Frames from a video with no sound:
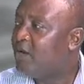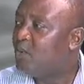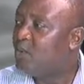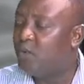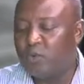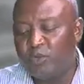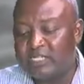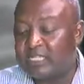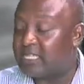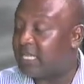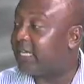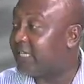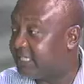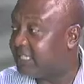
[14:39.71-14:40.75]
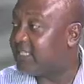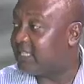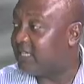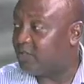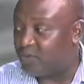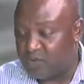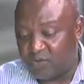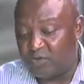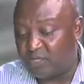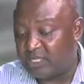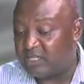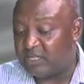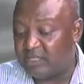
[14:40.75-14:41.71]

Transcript: who, who is a secretary, you know, they,